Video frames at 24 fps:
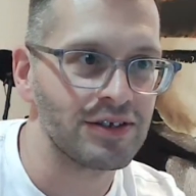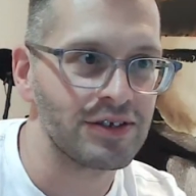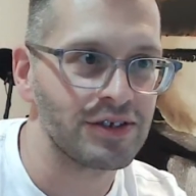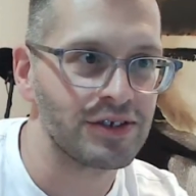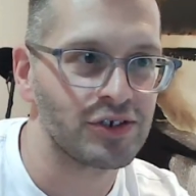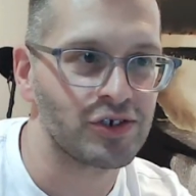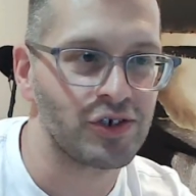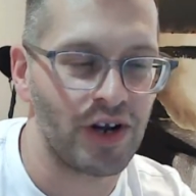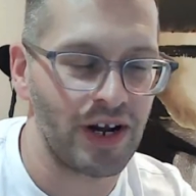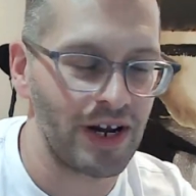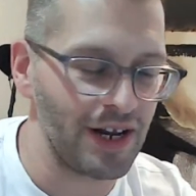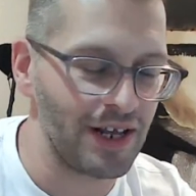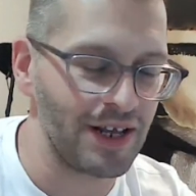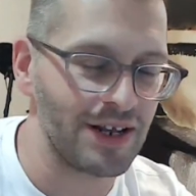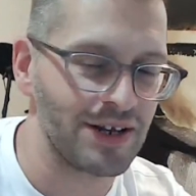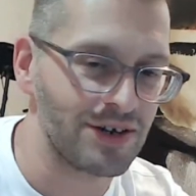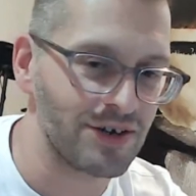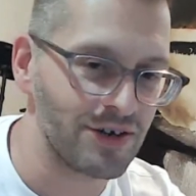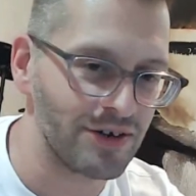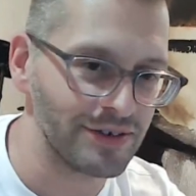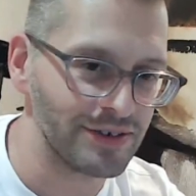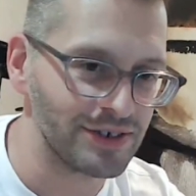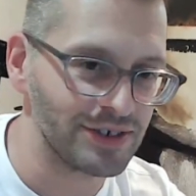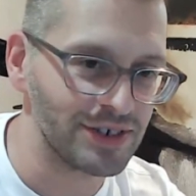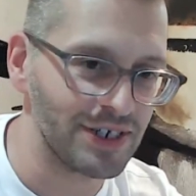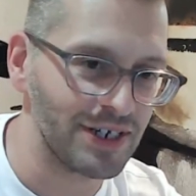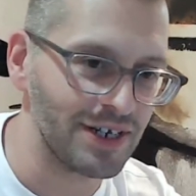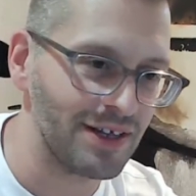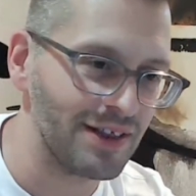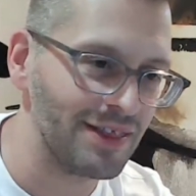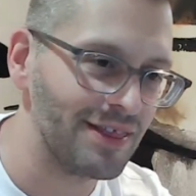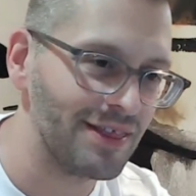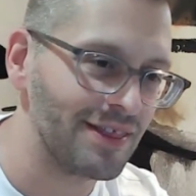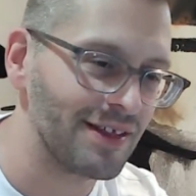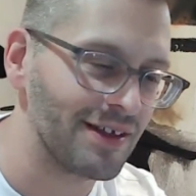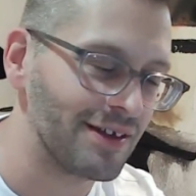training and
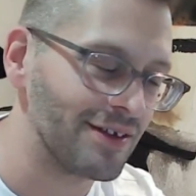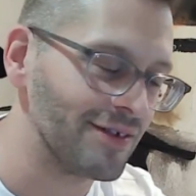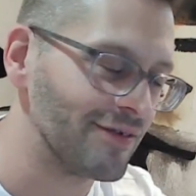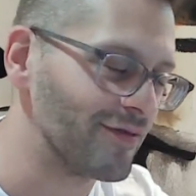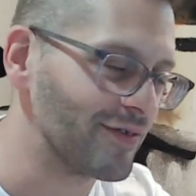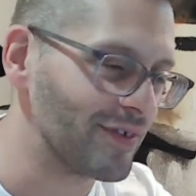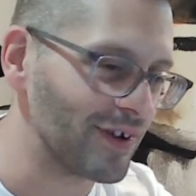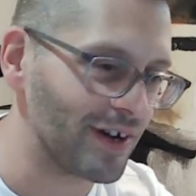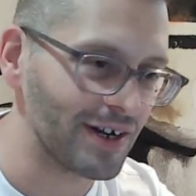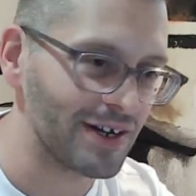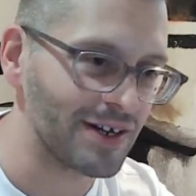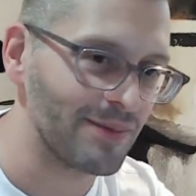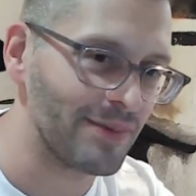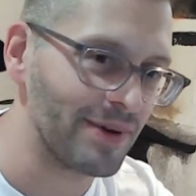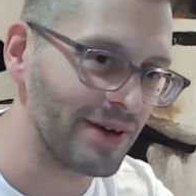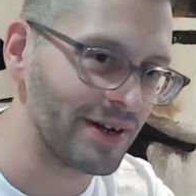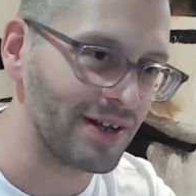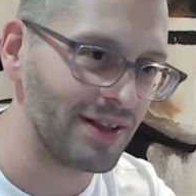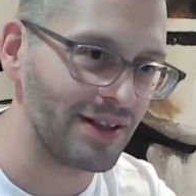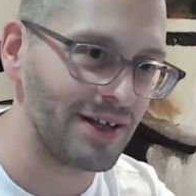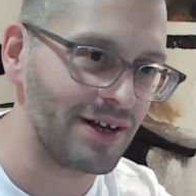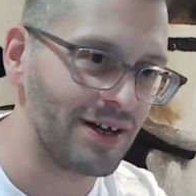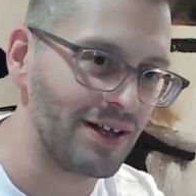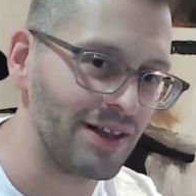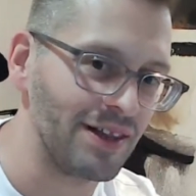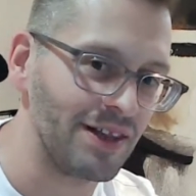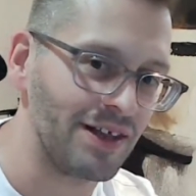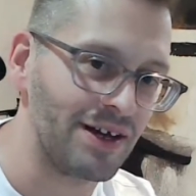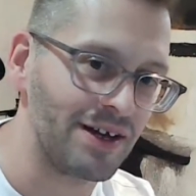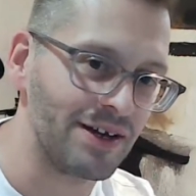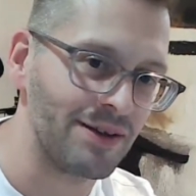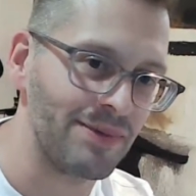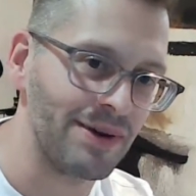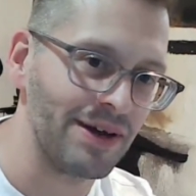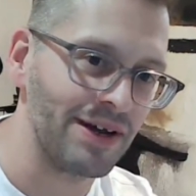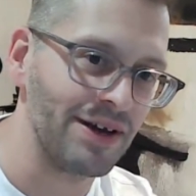coaching that you've talked about a lot
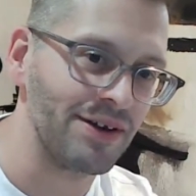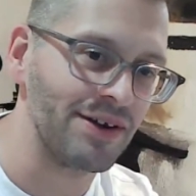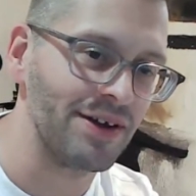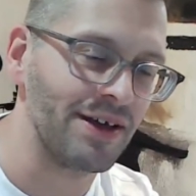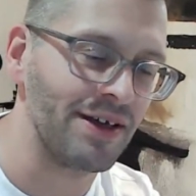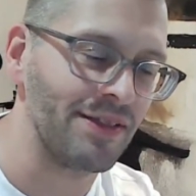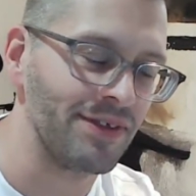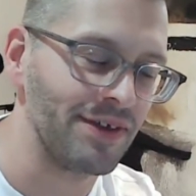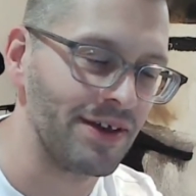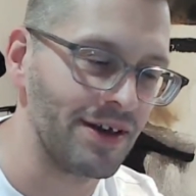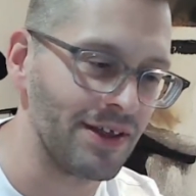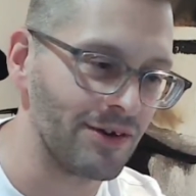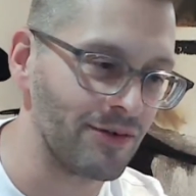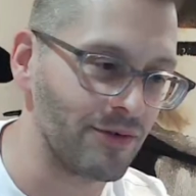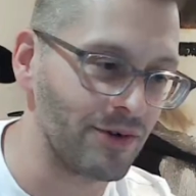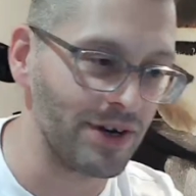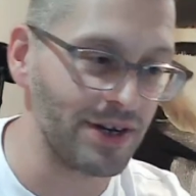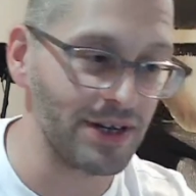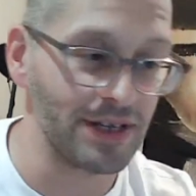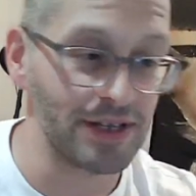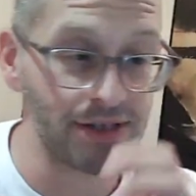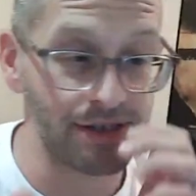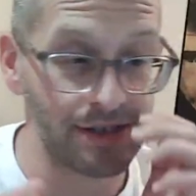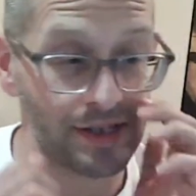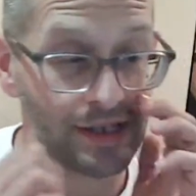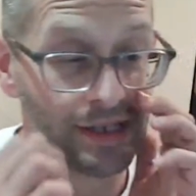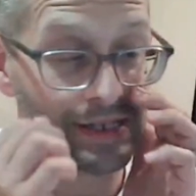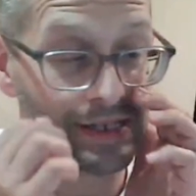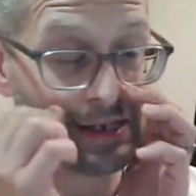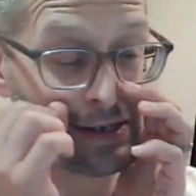about, and the other one is